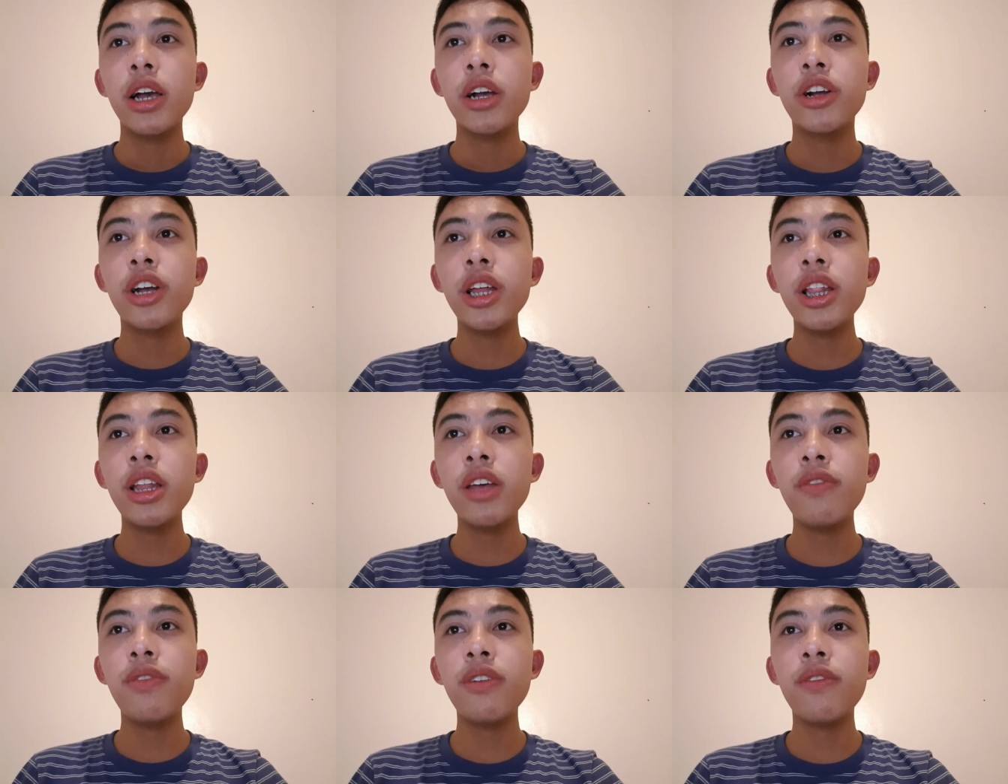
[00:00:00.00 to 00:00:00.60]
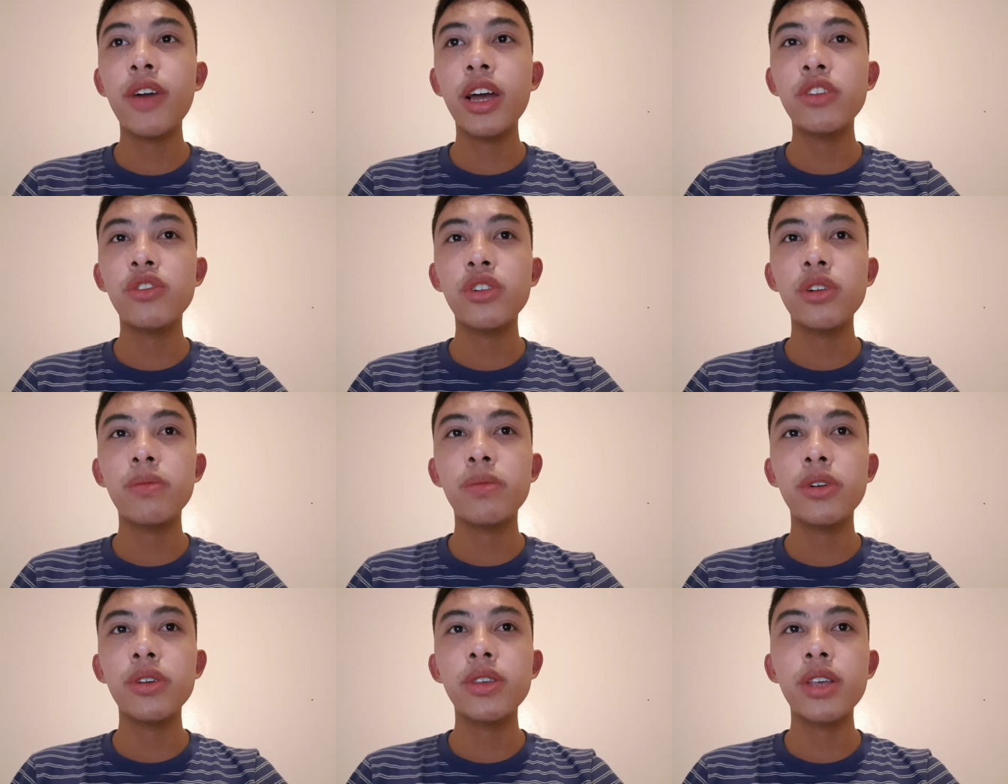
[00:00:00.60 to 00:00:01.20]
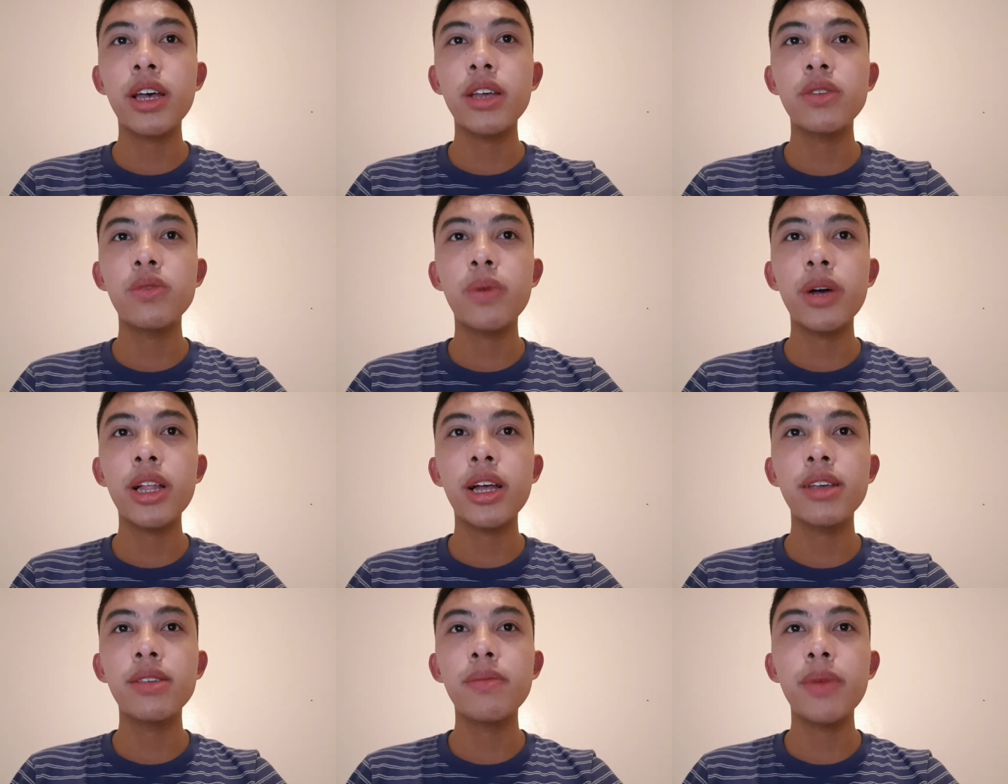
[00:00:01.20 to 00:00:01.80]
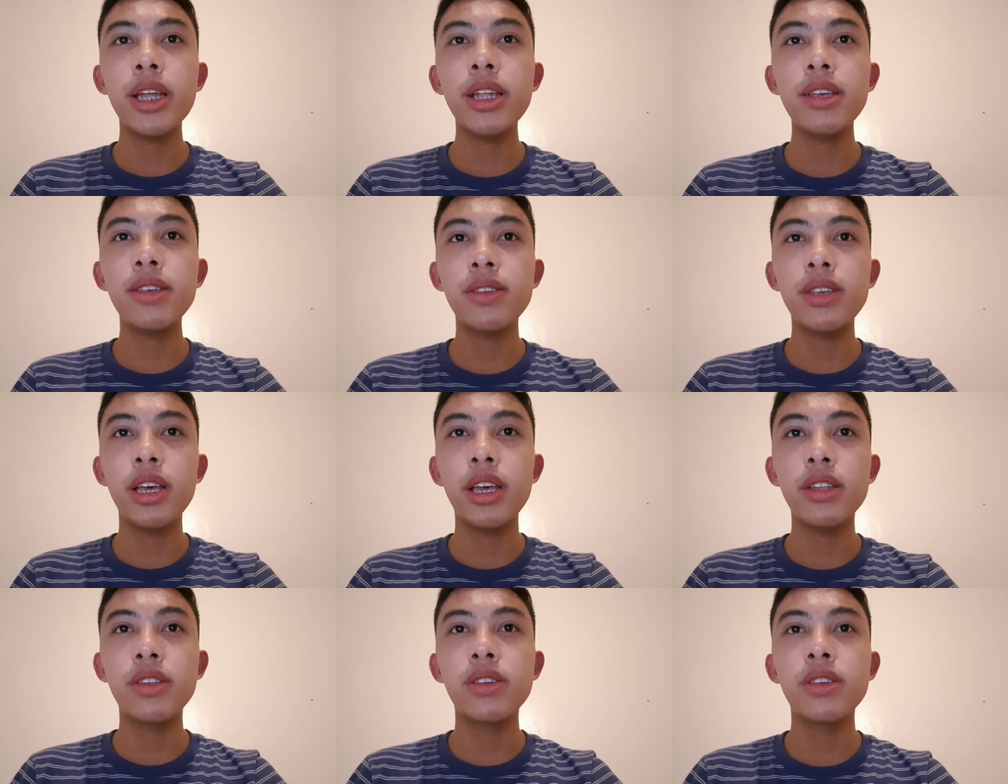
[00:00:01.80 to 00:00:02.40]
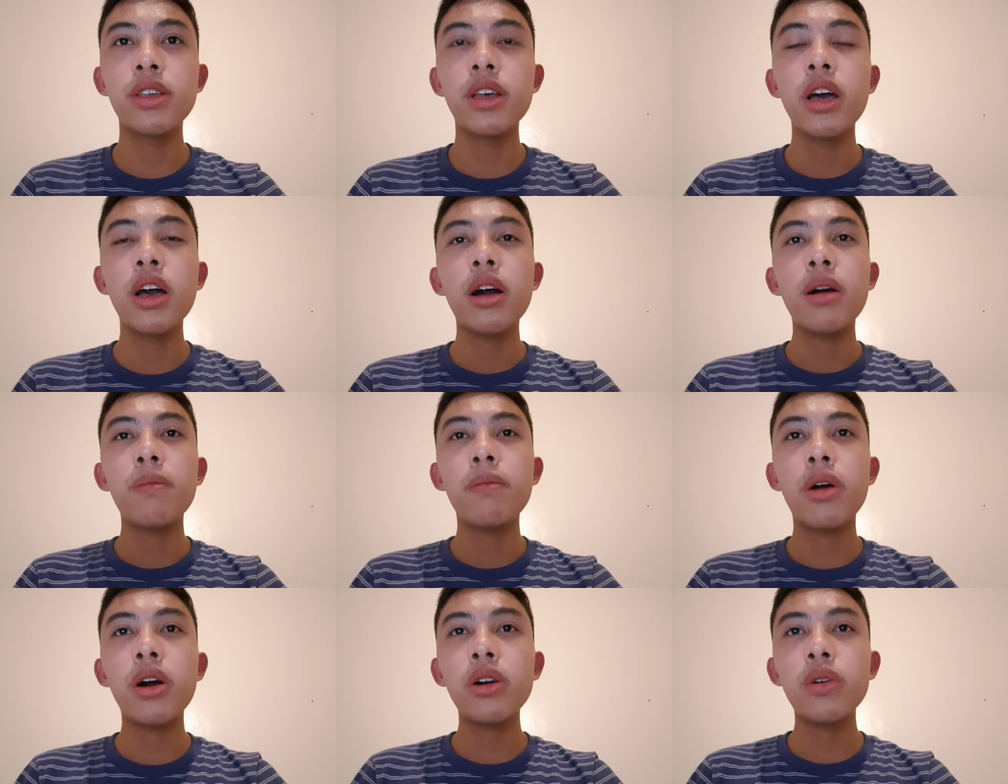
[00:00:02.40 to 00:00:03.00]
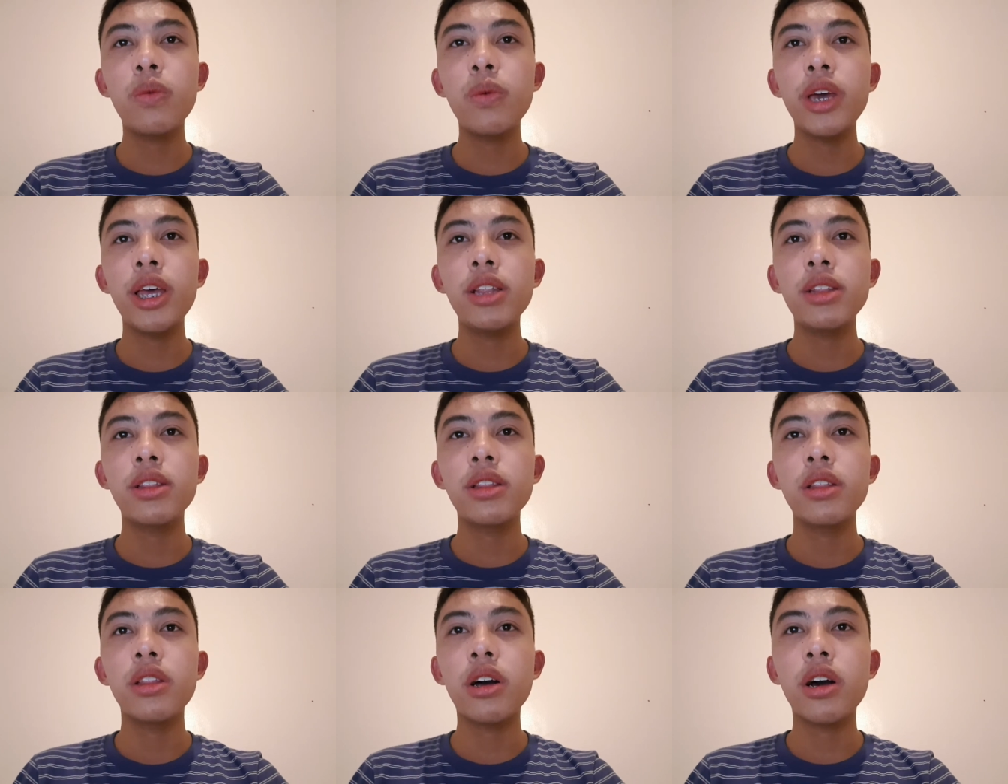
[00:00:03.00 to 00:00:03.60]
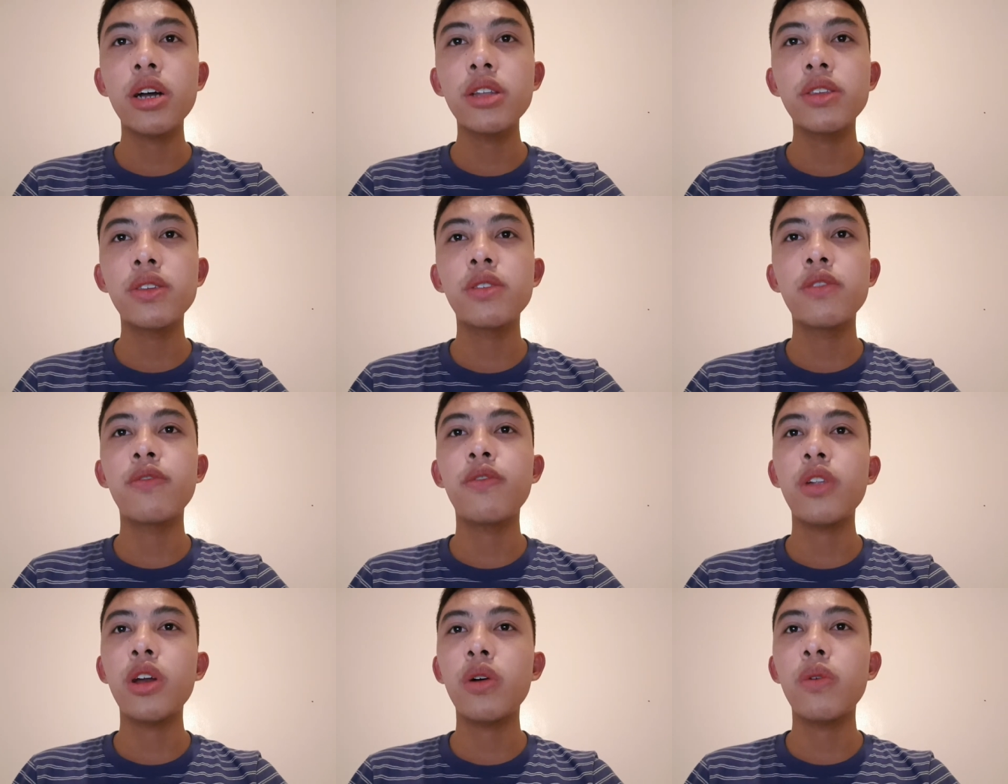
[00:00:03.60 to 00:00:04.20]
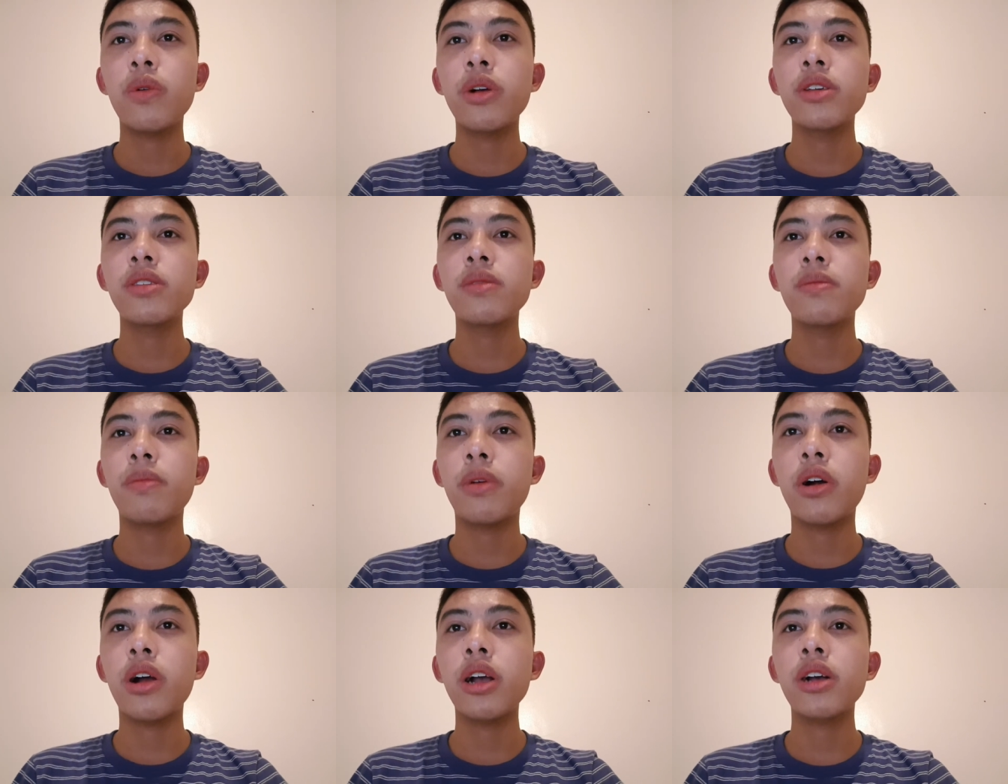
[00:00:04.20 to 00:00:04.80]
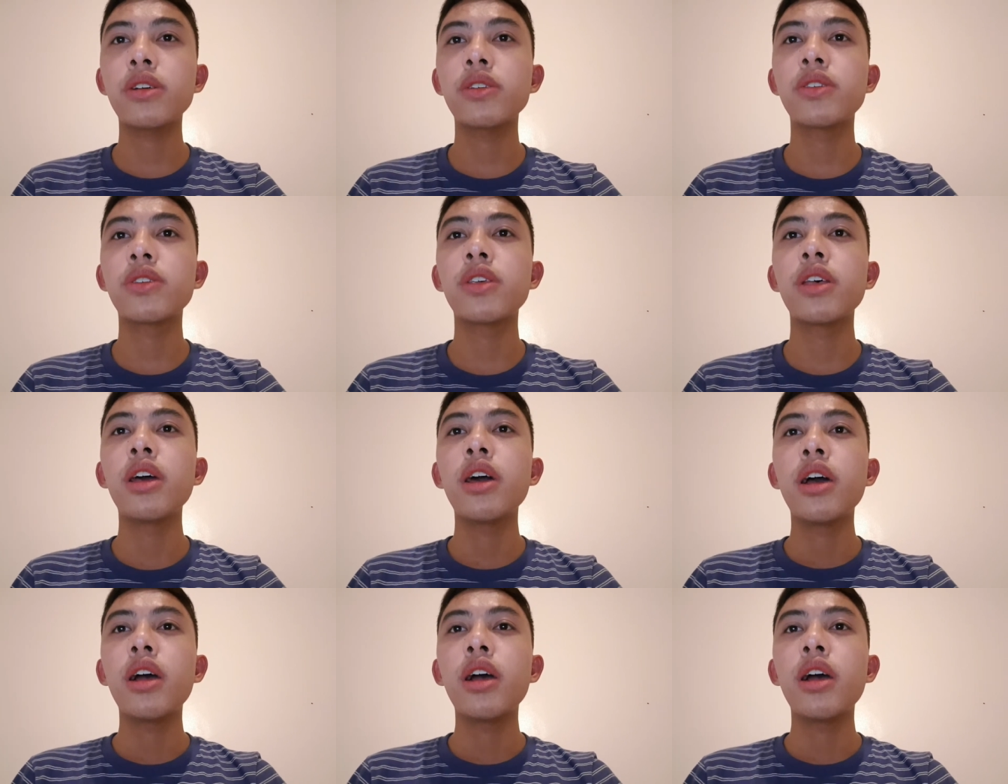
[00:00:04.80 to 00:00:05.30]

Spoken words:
green leafy vegetables, as well as many seeds, buckwheat, nuts, flowers, barks,